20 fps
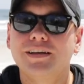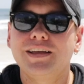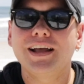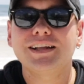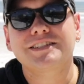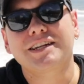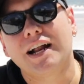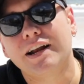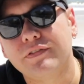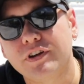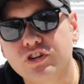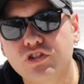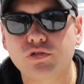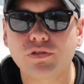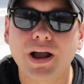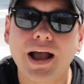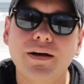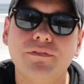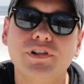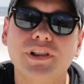Yeah, it's kind of a
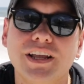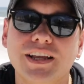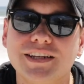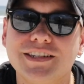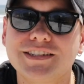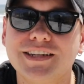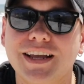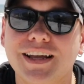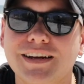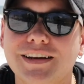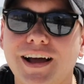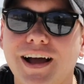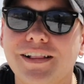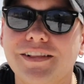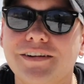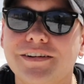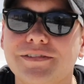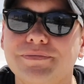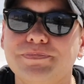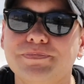traveling sand
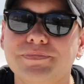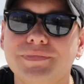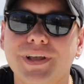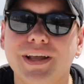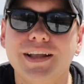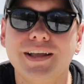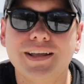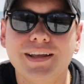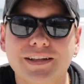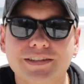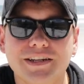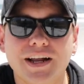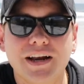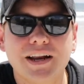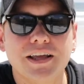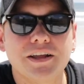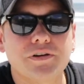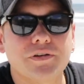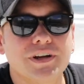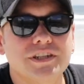dollar. It's
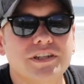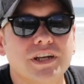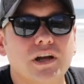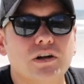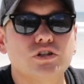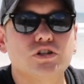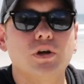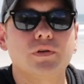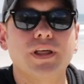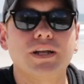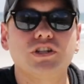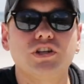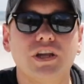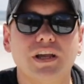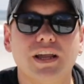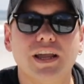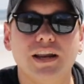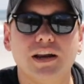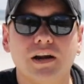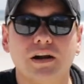kind of interesting. I'll show that to
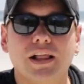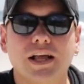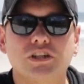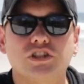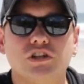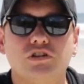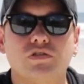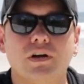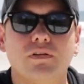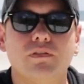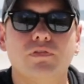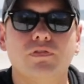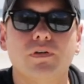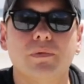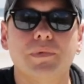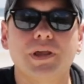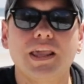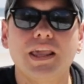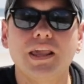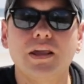you again. It'll actually travel
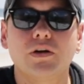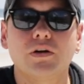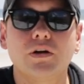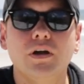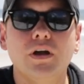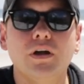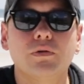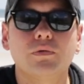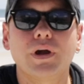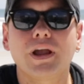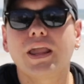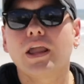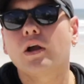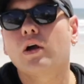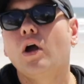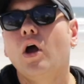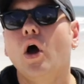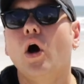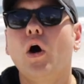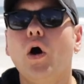from here, right
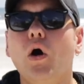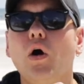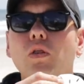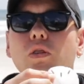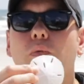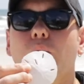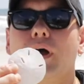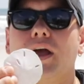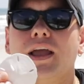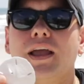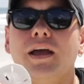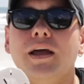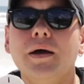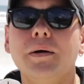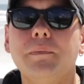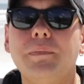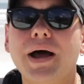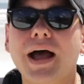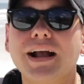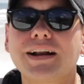here, all the way
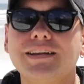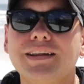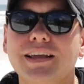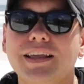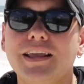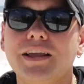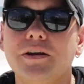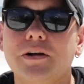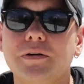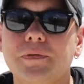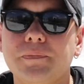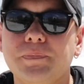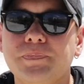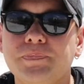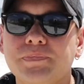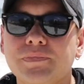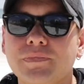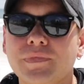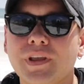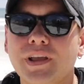back to here.
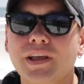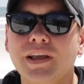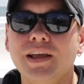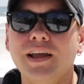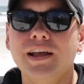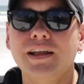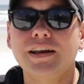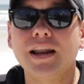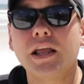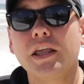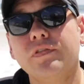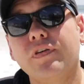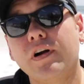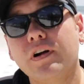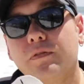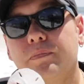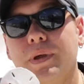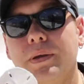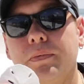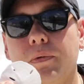Now, you've
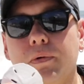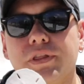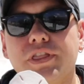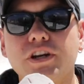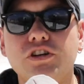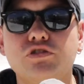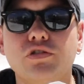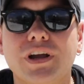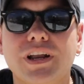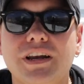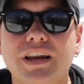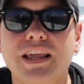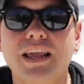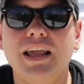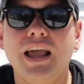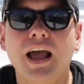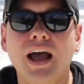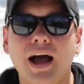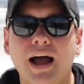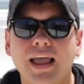heard of people with a trick knee.
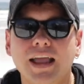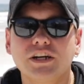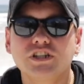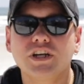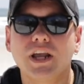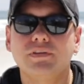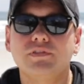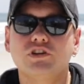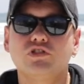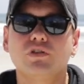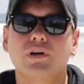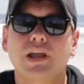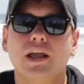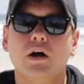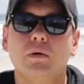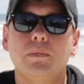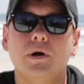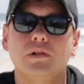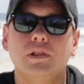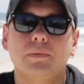I actually have a trick
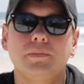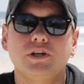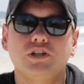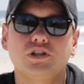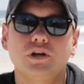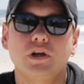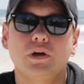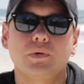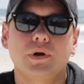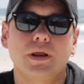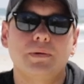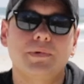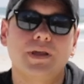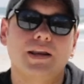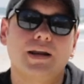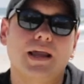elbow. Let me show you what I mean.